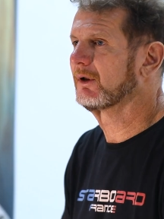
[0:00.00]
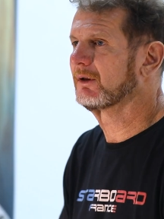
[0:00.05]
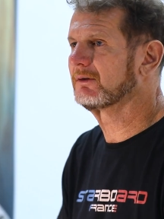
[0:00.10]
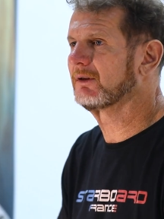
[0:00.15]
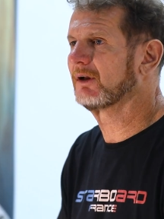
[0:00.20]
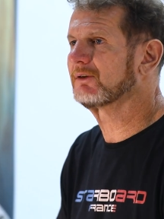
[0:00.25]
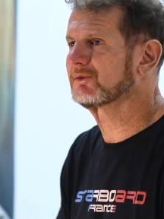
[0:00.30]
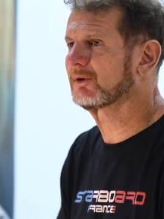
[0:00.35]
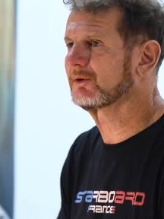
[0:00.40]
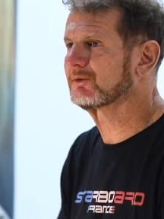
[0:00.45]

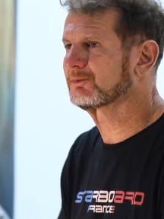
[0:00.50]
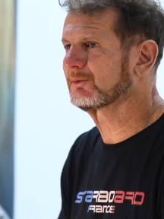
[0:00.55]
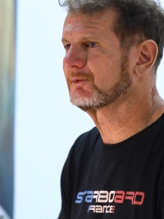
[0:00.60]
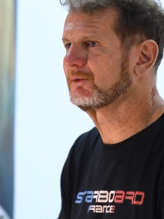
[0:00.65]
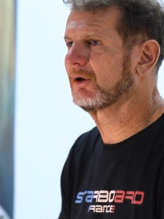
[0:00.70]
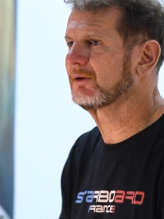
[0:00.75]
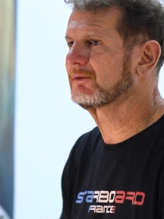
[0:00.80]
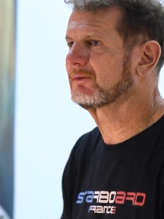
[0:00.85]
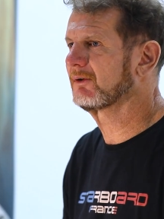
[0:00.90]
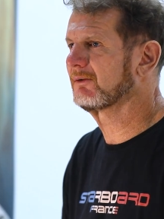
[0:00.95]
dangerous
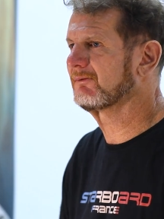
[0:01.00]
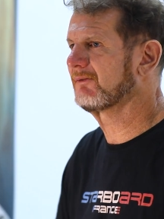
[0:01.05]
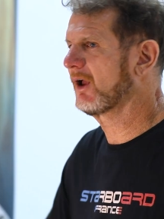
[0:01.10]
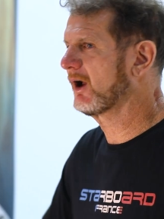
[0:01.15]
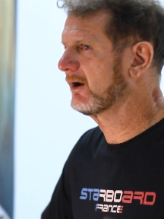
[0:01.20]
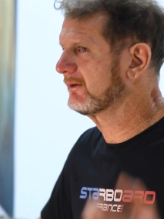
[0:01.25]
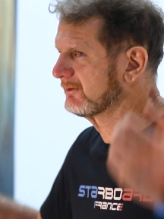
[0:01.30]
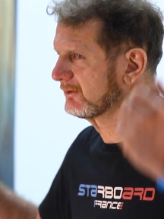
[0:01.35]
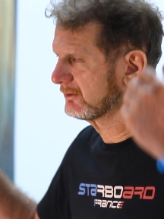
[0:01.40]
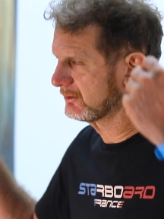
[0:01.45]
products, they
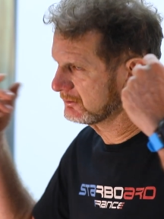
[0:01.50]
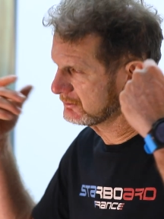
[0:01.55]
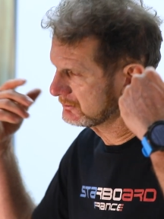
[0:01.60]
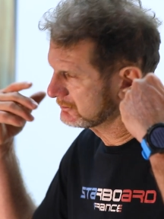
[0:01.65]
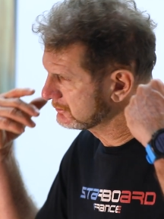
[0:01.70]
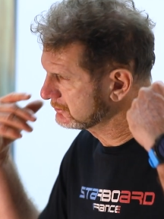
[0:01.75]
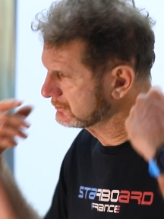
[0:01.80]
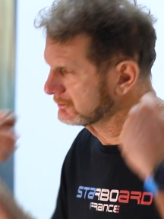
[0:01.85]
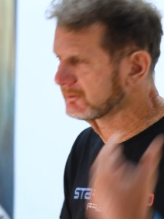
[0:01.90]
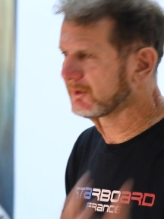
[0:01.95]
have
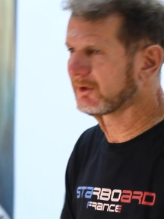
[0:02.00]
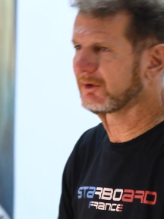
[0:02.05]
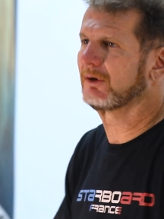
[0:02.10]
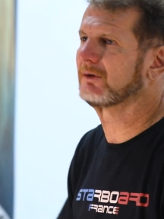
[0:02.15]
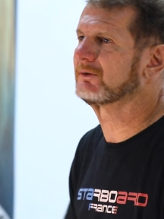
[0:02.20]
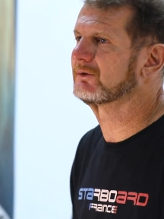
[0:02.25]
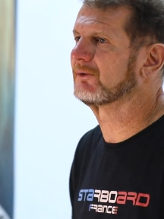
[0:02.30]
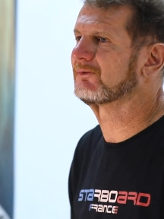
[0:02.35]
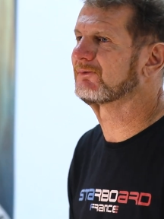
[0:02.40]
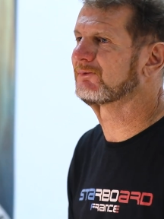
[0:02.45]

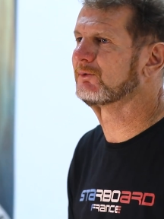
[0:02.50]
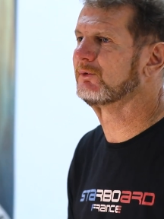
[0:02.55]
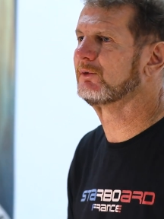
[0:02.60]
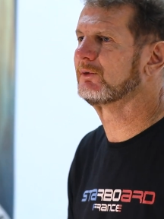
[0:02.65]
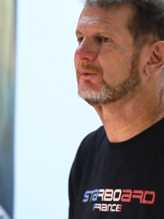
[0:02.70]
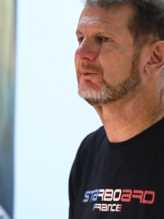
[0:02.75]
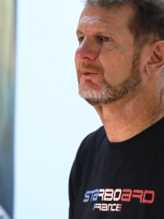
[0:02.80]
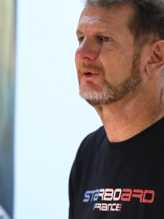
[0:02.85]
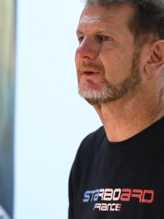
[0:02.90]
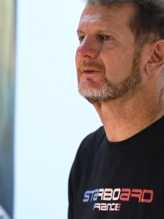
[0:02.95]
the
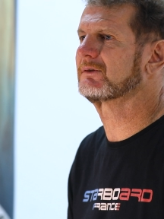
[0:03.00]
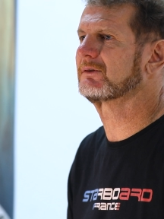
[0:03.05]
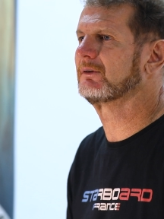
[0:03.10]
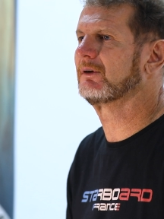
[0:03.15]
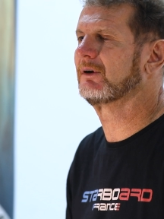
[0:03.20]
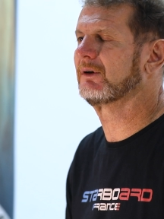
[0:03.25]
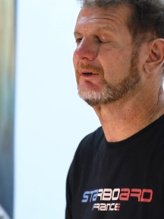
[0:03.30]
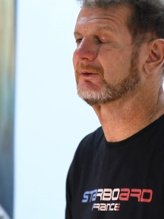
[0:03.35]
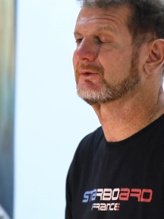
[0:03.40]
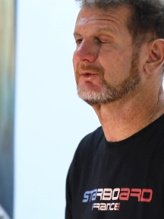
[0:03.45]
full wet
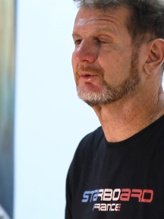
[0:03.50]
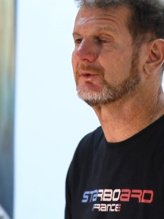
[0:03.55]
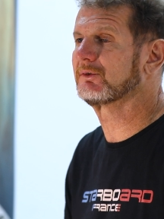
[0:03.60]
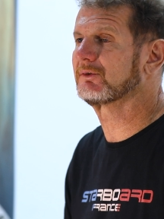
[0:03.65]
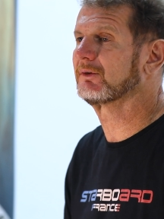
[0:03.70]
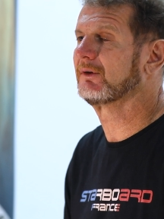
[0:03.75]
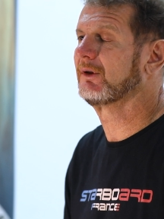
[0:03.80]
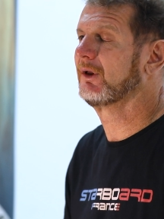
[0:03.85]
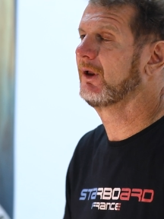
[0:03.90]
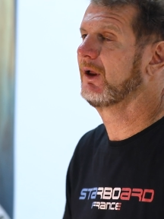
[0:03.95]

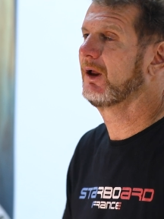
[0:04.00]
suit,